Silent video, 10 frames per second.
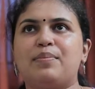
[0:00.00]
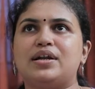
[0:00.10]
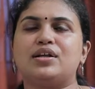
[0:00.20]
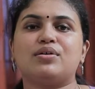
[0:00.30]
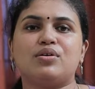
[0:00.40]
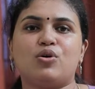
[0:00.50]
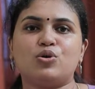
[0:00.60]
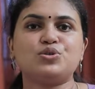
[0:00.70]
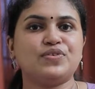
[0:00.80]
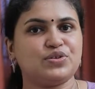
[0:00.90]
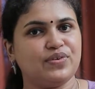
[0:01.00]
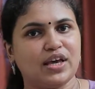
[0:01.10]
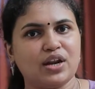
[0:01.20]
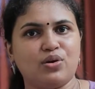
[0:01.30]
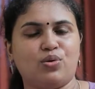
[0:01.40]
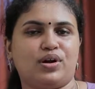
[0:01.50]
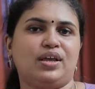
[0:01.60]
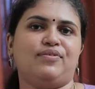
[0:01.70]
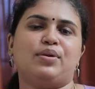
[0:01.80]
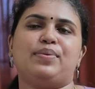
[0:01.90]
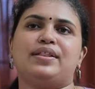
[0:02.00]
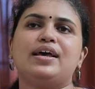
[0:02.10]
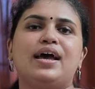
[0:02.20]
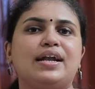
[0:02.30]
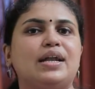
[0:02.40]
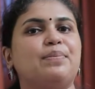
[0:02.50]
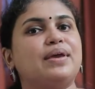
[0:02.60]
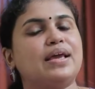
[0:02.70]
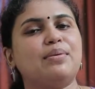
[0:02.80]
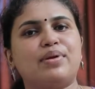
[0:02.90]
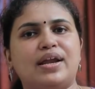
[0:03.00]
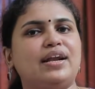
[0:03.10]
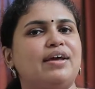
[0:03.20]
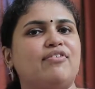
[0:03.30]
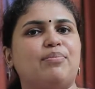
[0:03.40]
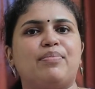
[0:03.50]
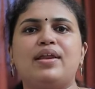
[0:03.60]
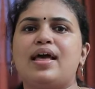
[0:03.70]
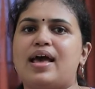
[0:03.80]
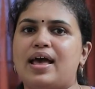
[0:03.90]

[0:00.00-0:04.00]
but the cause which we are noting will be the atypical brain development